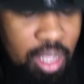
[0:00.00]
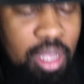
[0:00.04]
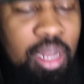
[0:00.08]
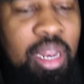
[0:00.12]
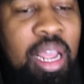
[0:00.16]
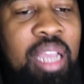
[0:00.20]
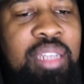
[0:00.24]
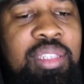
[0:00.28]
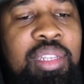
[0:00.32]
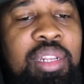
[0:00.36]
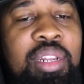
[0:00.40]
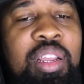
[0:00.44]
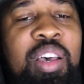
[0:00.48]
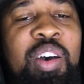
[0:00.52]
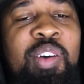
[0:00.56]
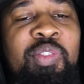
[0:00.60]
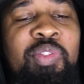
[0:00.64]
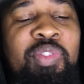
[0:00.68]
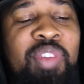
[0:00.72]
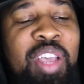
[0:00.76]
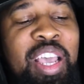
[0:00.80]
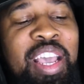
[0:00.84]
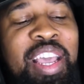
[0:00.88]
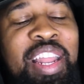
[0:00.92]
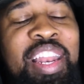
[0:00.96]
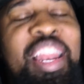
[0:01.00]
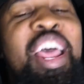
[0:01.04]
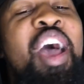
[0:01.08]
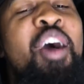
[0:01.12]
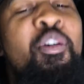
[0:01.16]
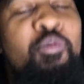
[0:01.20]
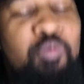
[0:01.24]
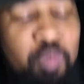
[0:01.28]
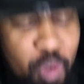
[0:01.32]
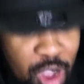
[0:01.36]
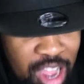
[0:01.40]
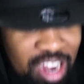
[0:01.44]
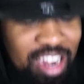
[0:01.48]
That's enough. Now
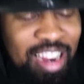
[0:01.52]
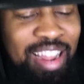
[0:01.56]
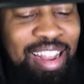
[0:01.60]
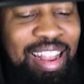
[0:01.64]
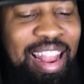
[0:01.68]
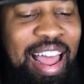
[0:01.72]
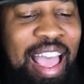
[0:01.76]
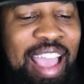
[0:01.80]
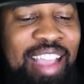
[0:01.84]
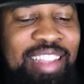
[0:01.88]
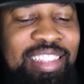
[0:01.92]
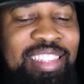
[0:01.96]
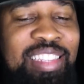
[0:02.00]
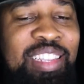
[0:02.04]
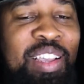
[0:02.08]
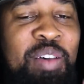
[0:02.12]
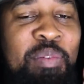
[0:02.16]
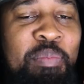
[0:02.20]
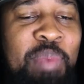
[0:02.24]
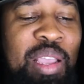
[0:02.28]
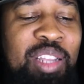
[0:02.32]
run the likes up.